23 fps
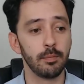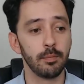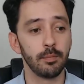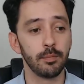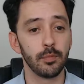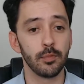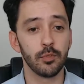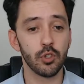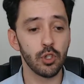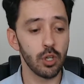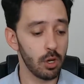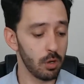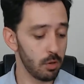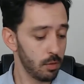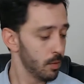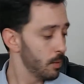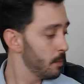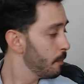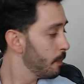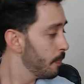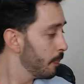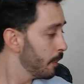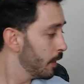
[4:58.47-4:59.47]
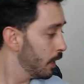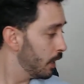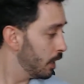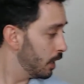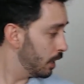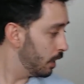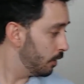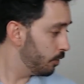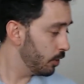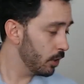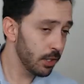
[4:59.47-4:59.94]
So
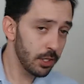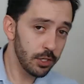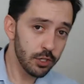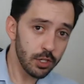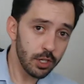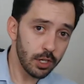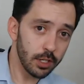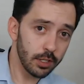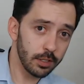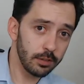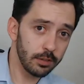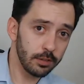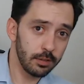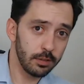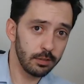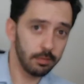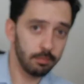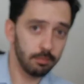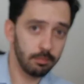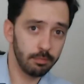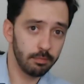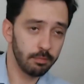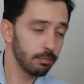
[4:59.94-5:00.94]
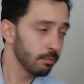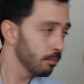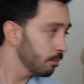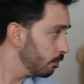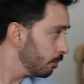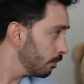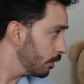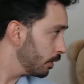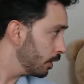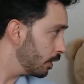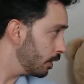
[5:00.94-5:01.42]
if you're gonna start,
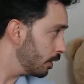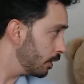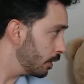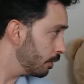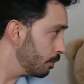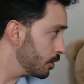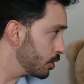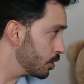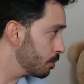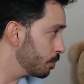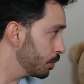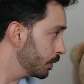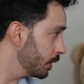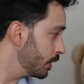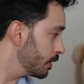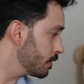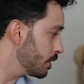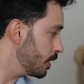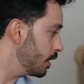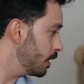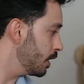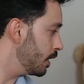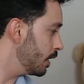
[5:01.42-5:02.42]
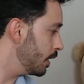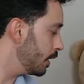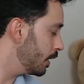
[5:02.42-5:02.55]
let me just put this here.